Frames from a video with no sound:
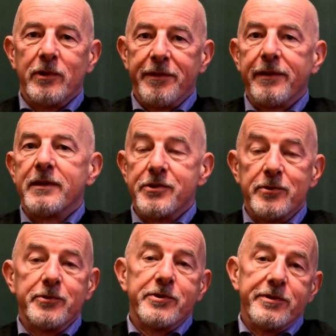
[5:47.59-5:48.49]
I think, is
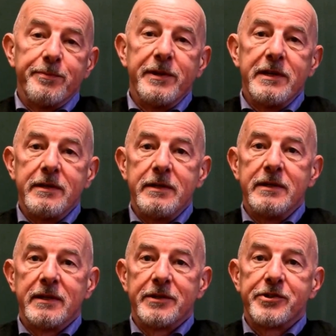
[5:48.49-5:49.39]
also to
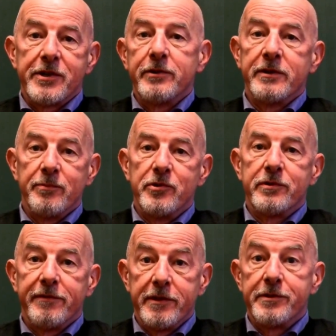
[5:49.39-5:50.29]
be a sounding board
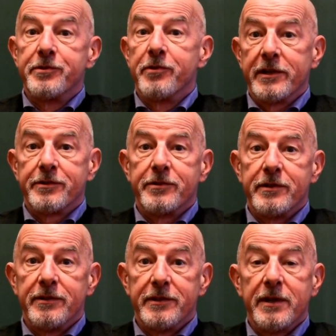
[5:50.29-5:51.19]
for the director
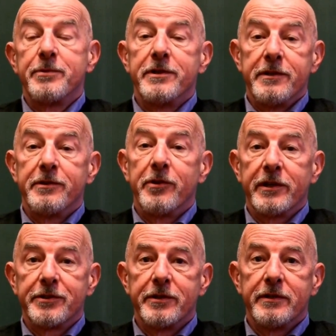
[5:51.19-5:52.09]
and the deputy
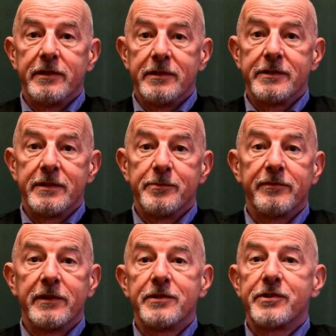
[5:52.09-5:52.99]
director in terms of
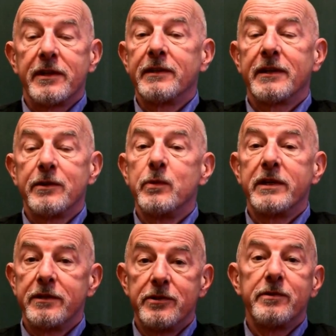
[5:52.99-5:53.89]
understanding how we
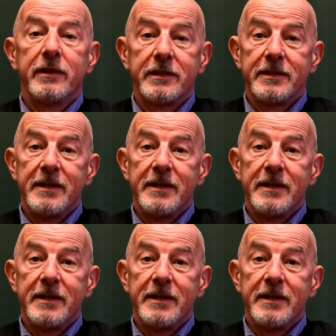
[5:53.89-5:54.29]
can do that.